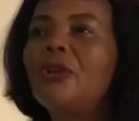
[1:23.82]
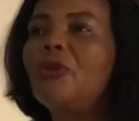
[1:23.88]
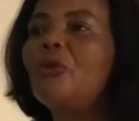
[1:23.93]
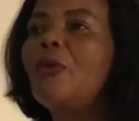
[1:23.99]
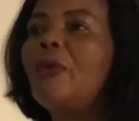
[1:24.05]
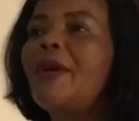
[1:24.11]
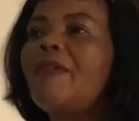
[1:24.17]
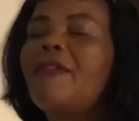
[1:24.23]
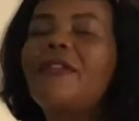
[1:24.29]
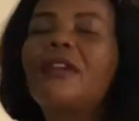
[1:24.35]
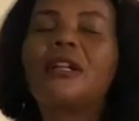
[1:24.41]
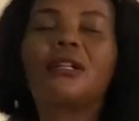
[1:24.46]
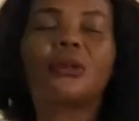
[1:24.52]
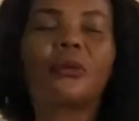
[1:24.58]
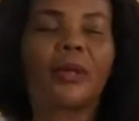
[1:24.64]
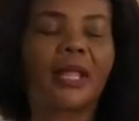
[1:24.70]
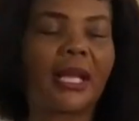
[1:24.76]
you were
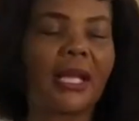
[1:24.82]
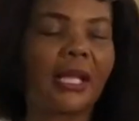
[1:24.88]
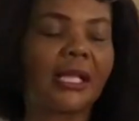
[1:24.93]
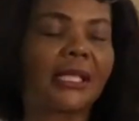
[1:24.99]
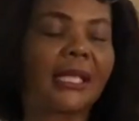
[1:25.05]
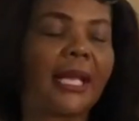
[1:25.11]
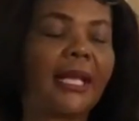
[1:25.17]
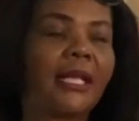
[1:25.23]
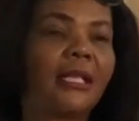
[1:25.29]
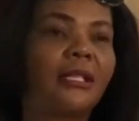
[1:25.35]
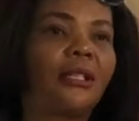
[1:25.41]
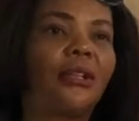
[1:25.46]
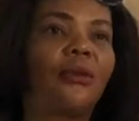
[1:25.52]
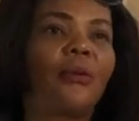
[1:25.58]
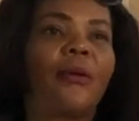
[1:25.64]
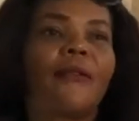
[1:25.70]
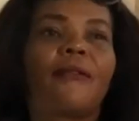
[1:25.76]
filled with
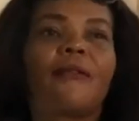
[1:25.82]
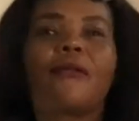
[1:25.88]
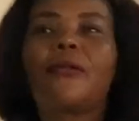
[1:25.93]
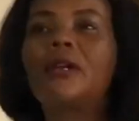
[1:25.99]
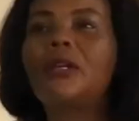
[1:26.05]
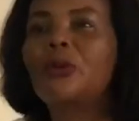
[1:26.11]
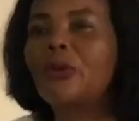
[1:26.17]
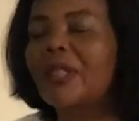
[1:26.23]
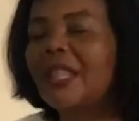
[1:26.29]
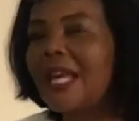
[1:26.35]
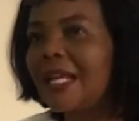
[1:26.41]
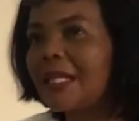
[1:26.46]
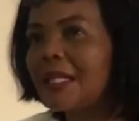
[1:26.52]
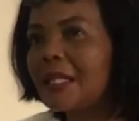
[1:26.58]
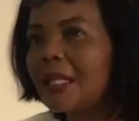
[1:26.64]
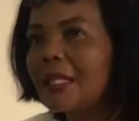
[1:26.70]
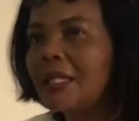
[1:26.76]
anxiety, you were filled with
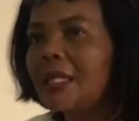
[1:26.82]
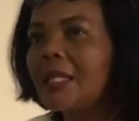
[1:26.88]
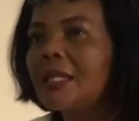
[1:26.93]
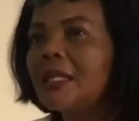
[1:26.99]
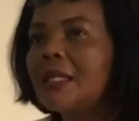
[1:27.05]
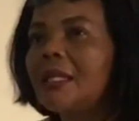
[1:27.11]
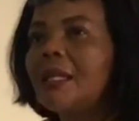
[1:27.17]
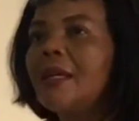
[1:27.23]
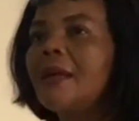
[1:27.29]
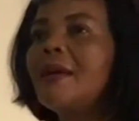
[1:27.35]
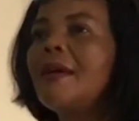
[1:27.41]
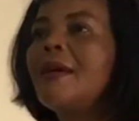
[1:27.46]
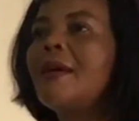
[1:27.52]
uncertainty.